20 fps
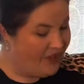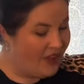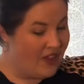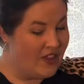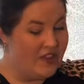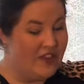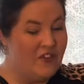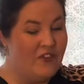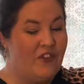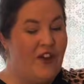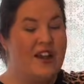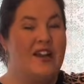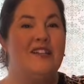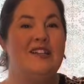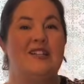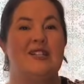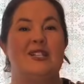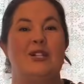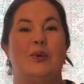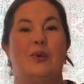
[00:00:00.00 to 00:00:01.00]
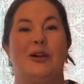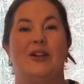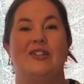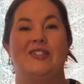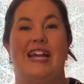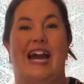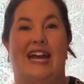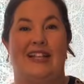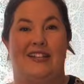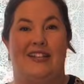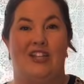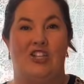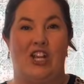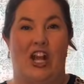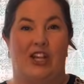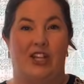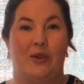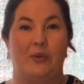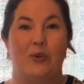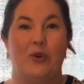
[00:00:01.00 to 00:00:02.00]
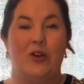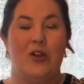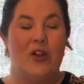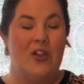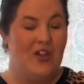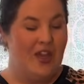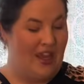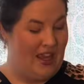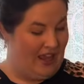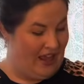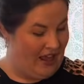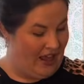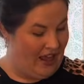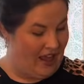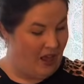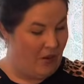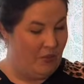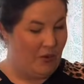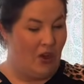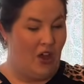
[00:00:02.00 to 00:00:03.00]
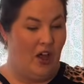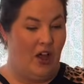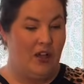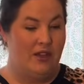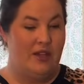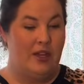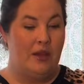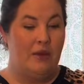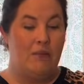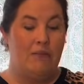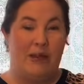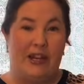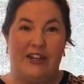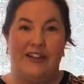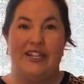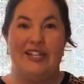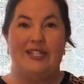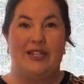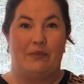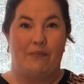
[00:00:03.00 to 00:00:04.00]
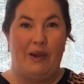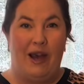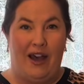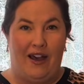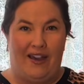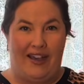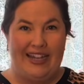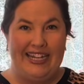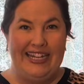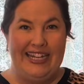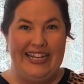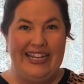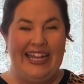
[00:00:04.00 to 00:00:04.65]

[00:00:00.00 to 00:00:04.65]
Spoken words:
The front of this quilt has a jelly roll called Berries and Pine,